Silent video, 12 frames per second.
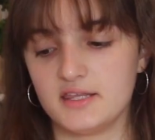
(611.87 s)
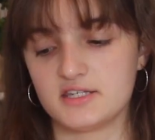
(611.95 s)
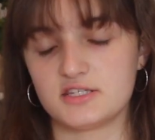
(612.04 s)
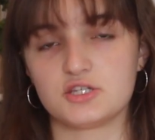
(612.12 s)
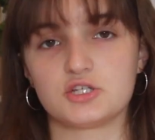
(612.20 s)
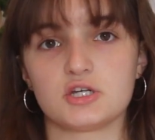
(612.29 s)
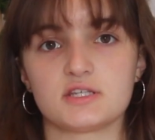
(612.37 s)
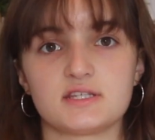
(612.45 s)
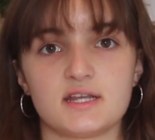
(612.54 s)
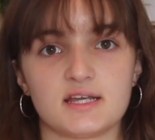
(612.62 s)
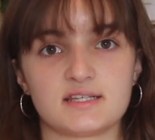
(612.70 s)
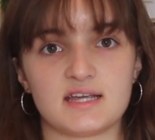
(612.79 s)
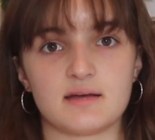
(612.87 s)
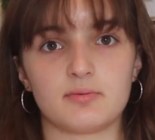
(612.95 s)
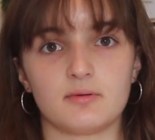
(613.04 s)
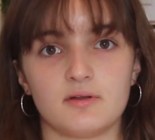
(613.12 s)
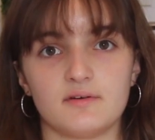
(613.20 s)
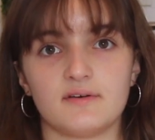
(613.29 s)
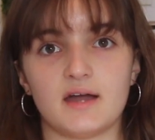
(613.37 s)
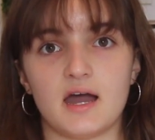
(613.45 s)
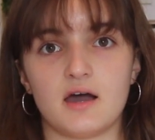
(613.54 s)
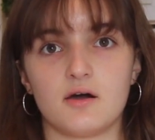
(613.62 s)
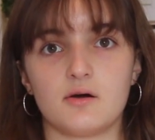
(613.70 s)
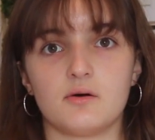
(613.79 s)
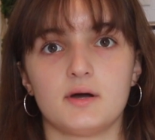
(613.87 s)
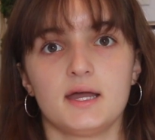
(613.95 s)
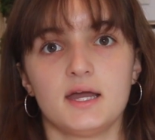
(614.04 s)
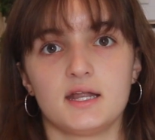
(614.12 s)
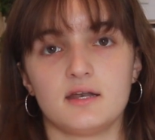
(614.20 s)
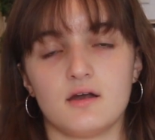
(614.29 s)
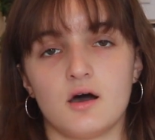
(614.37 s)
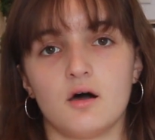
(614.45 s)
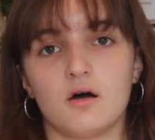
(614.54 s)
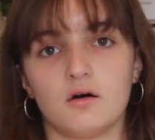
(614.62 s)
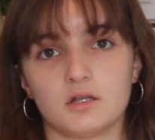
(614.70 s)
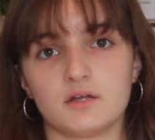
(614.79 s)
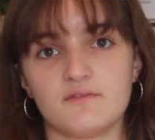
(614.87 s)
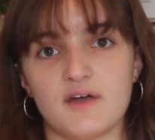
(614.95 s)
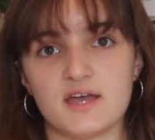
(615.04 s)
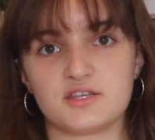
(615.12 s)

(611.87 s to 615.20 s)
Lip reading: This is just an example of how not all of